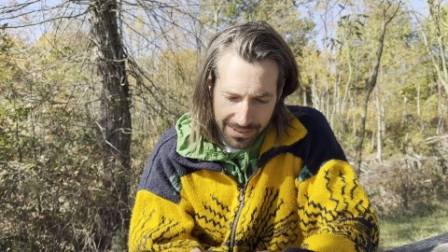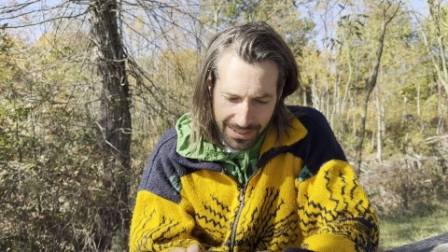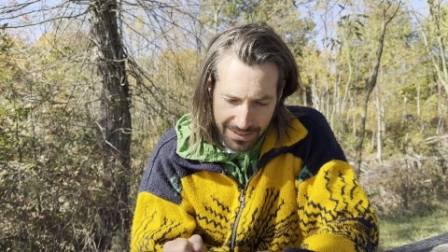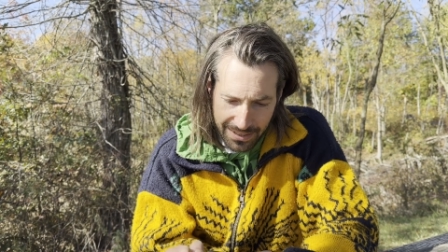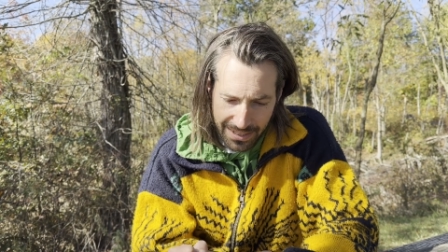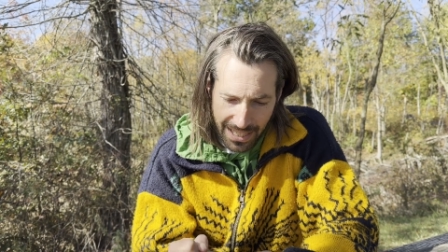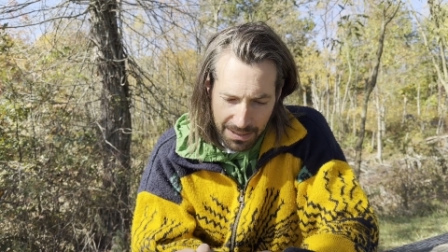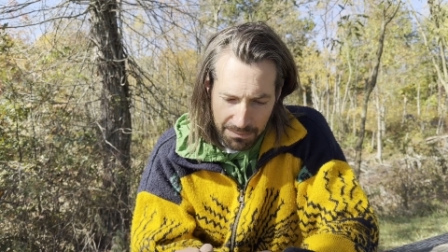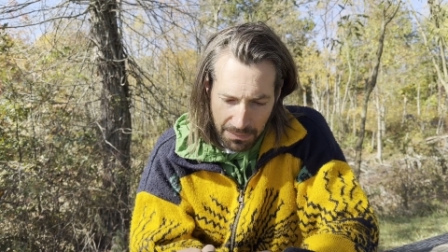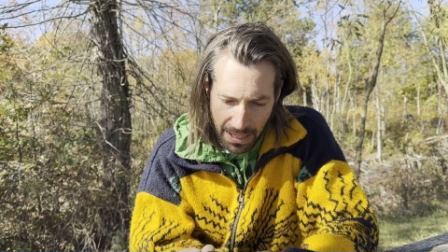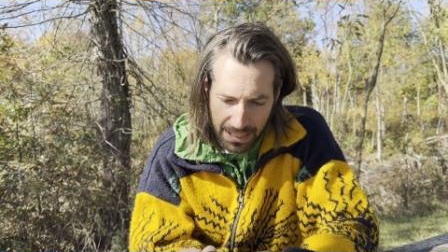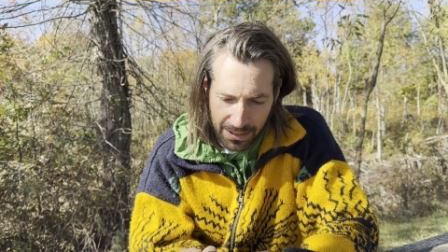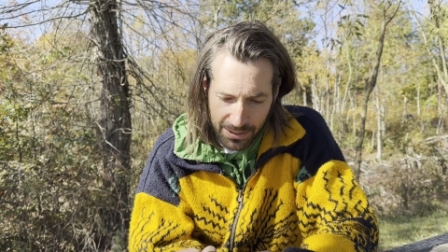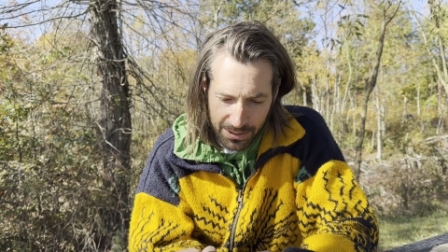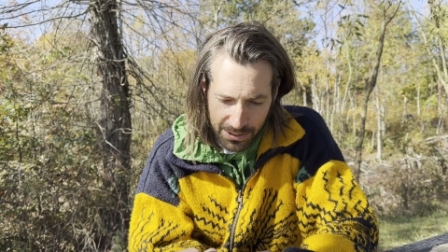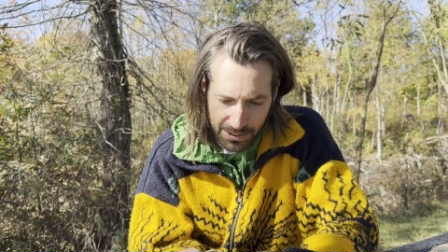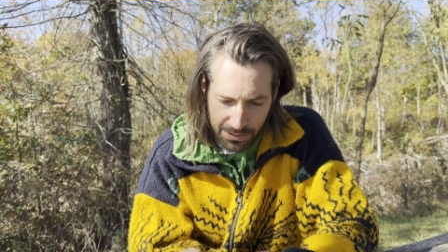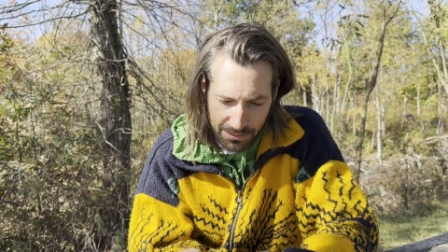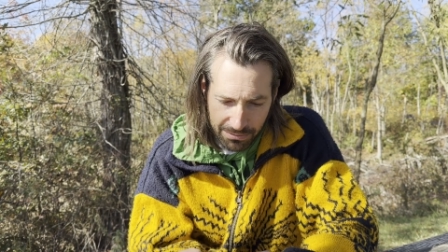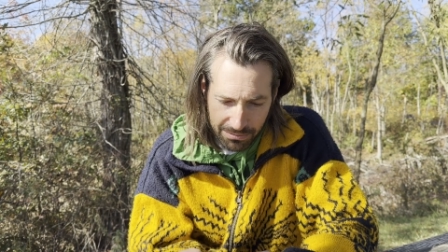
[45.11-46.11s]
Doesn't that matter to
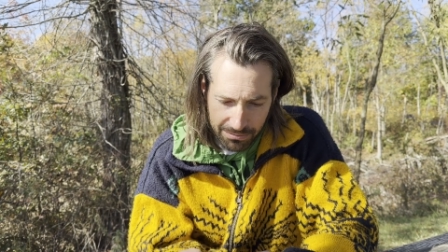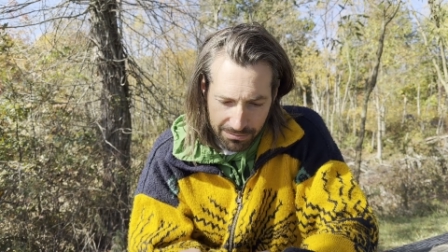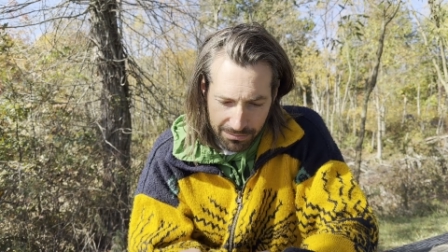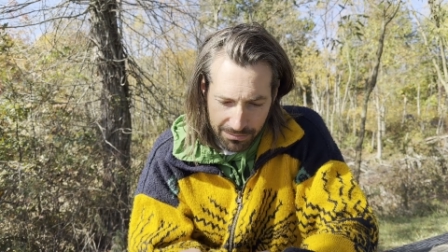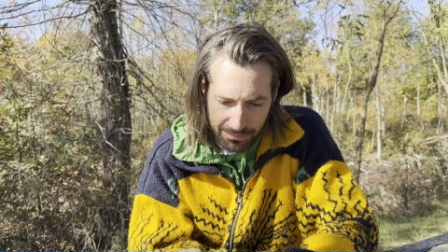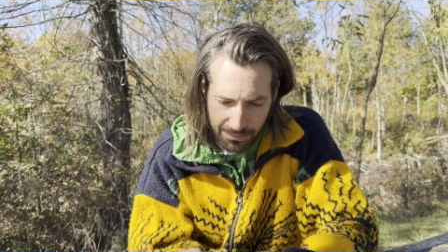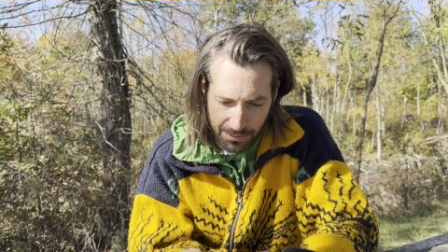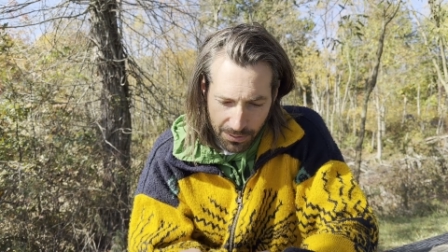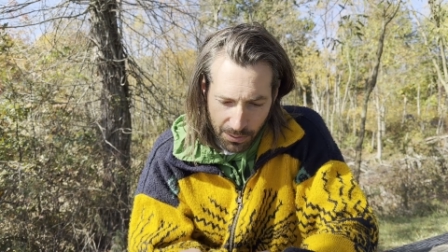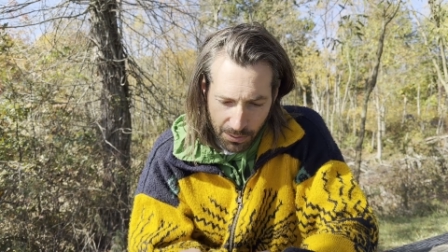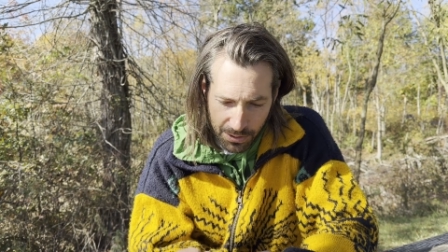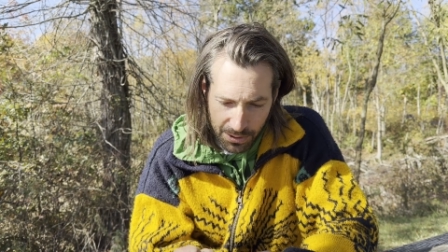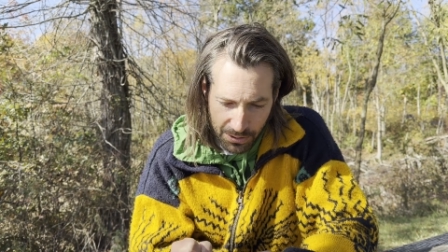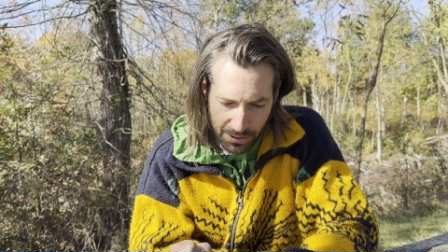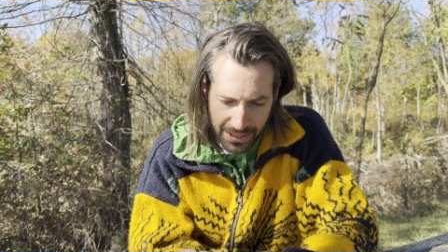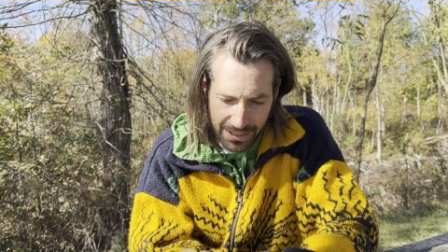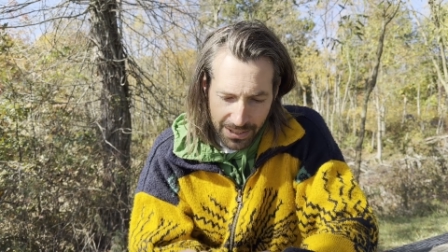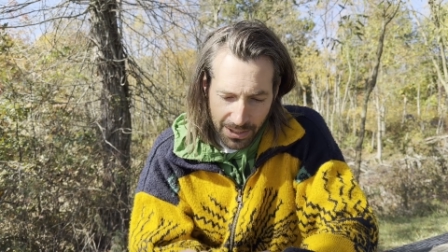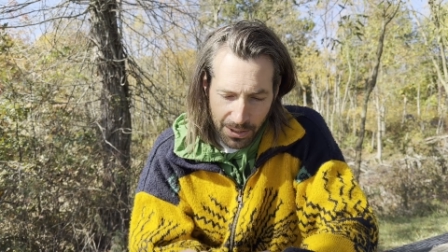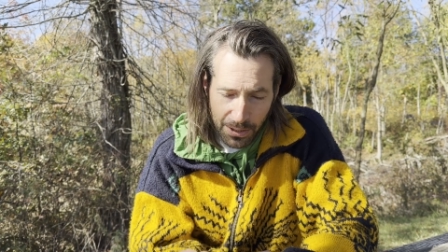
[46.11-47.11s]
you? Or your
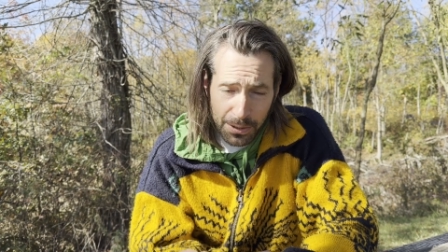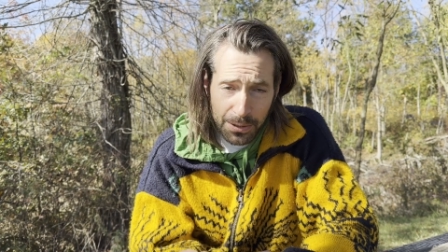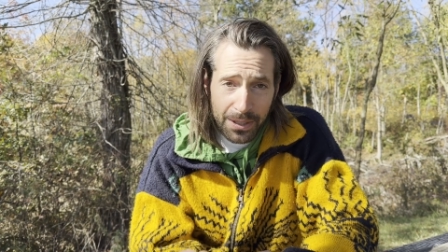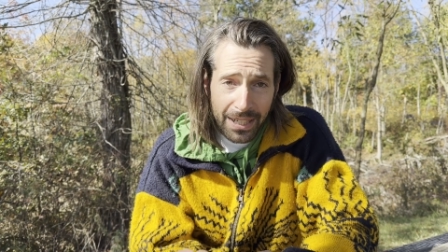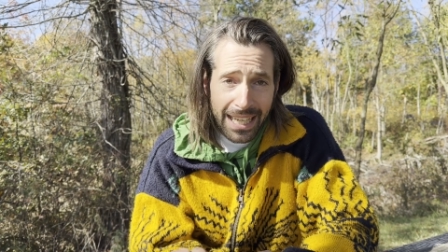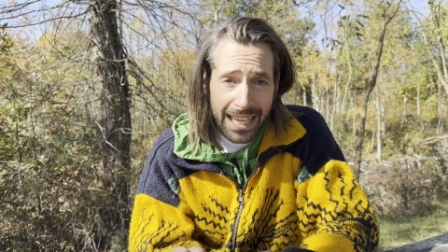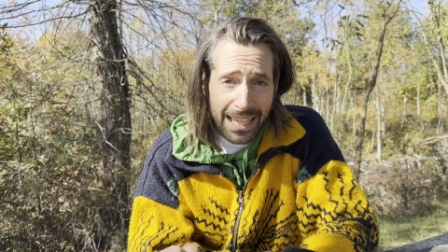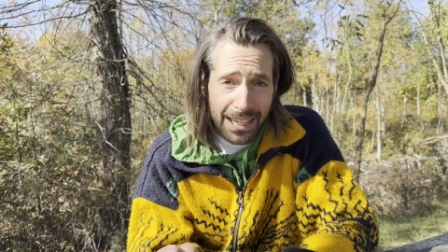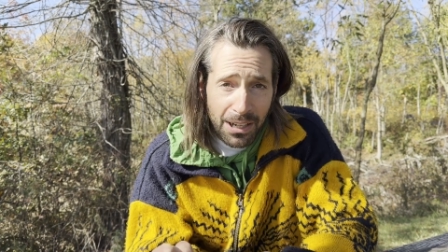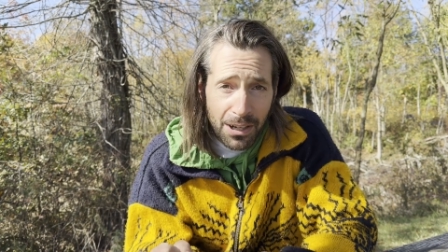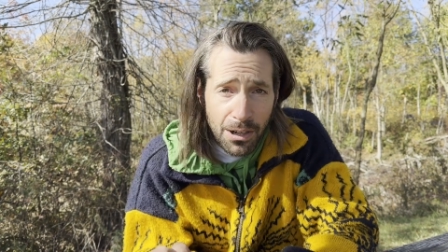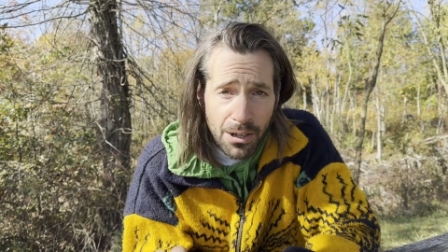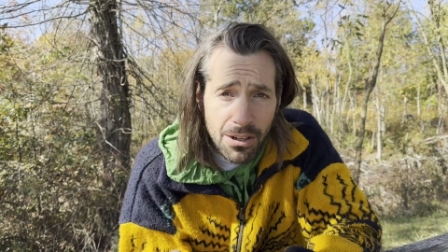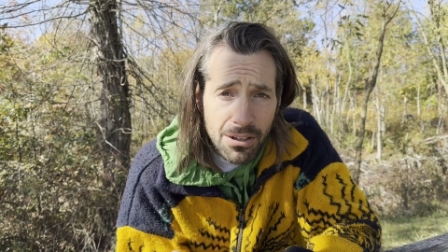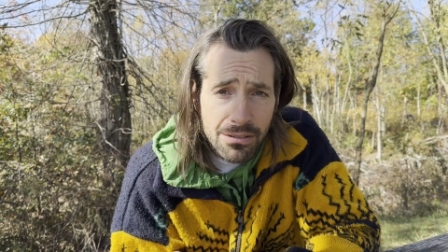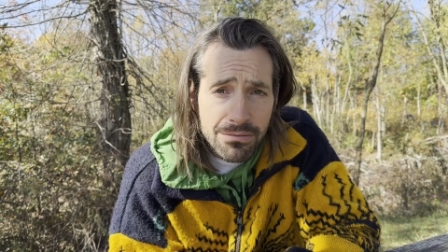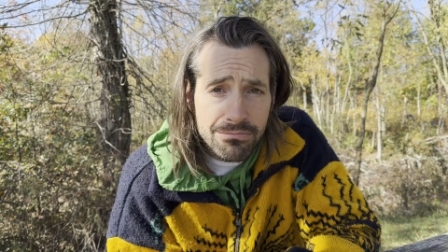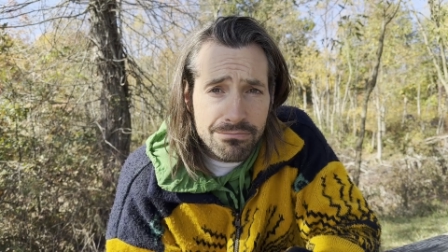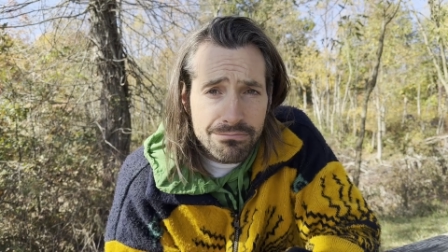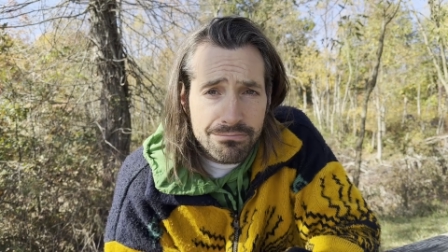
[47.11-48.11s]
ego at all?